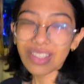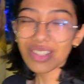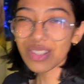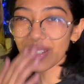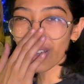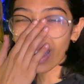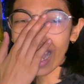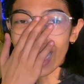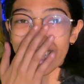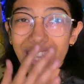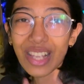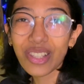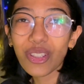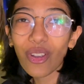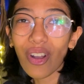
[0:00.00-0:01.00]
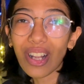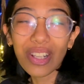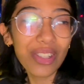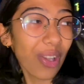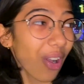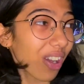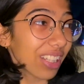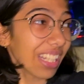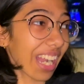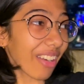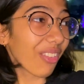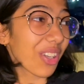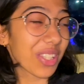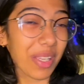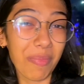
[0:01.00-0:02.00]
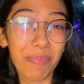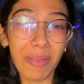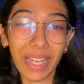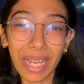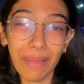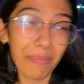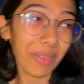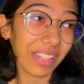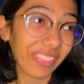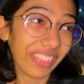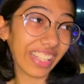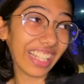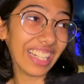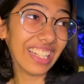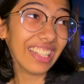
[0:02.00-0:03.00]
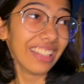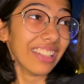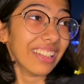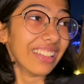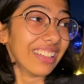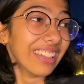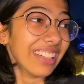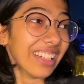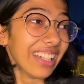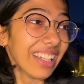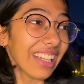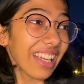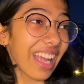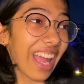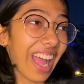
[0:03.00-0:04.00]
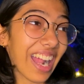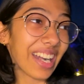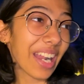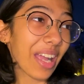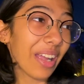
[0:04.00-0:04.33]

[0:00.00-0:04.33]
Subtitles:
So guys, as you all saw, that was a big epic fail, and